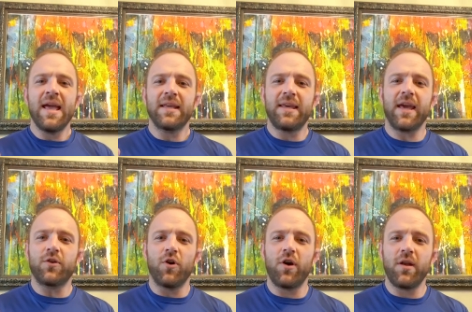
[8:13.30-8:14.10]

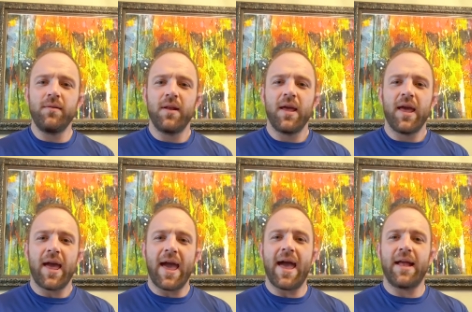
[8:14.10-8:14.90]
get good
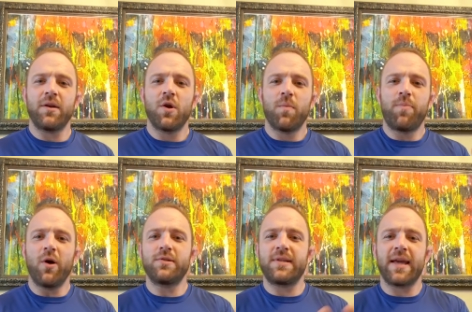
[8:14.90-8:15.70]
at
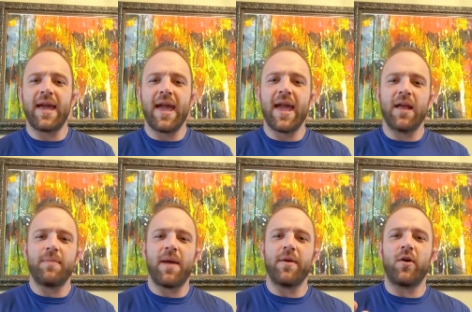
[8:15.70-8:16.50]
posting a hand
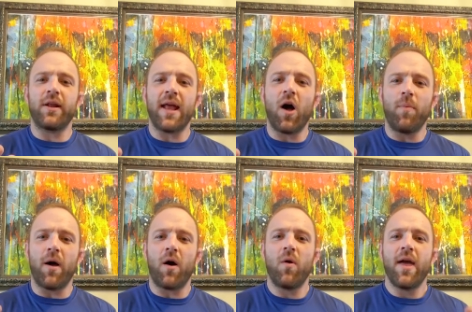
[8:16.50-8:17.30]
maybe on an
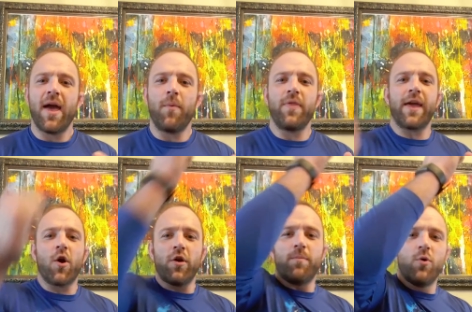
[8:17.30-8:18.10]
elbow. And when they
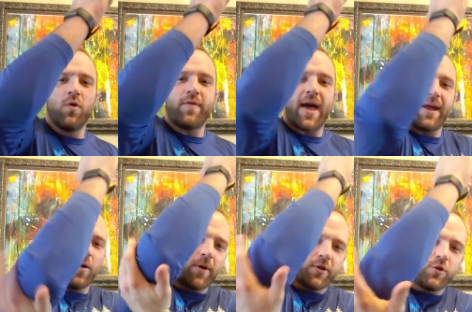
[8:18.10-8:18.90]
go to move that
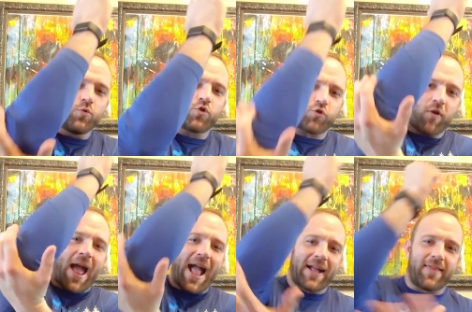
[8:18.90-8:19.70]
elbow, you
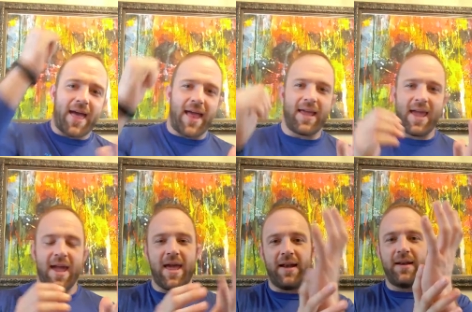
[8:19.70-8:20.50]
track that
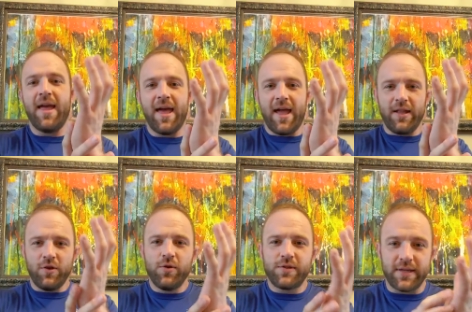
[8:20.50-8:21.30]
hand and
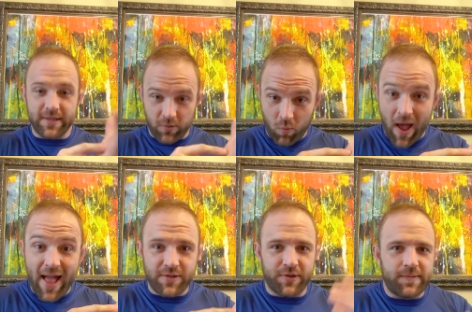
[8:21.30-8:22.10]
use it as a
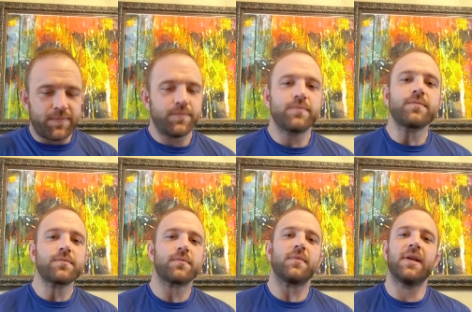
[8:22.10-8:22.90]
wedge.
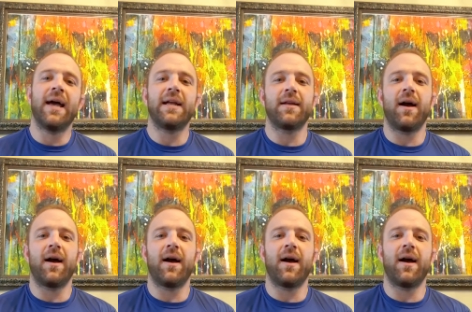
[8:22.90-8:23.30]
And